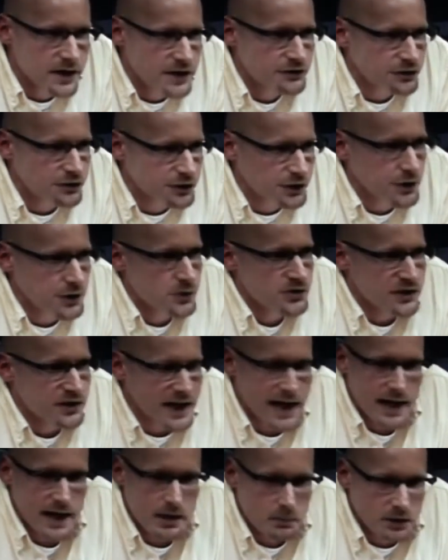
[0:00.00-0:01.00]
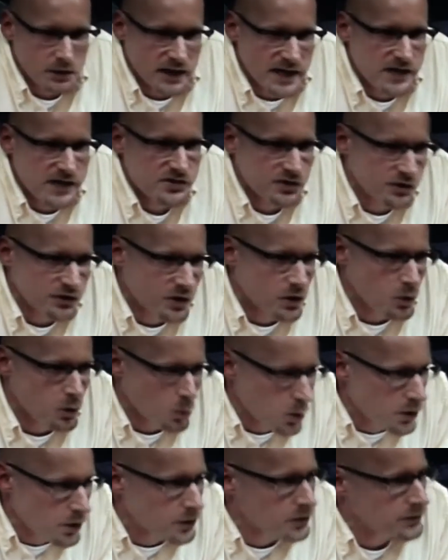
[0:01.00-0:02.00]
introduced Adam Lanza to the
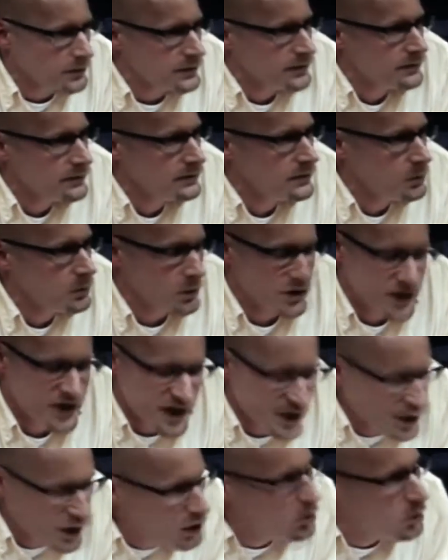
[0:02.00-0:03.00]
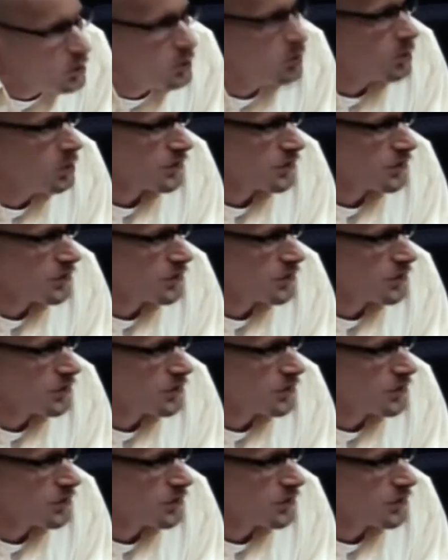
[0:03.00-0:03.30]
world, which he knew